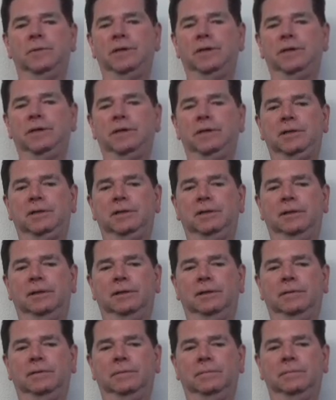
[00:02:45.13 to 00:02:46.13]
beginning.
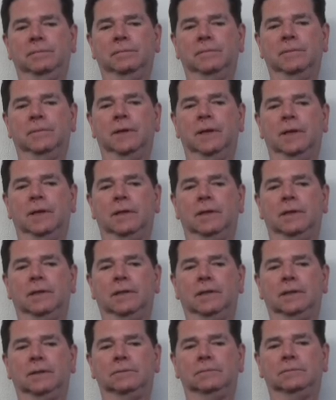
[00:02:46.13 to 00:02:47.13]

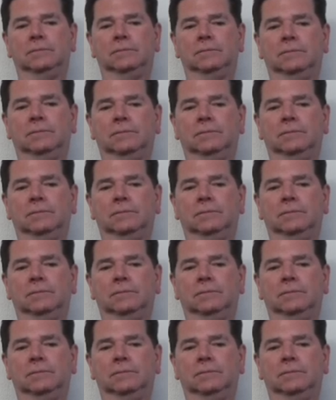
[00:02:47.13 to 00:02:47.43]
I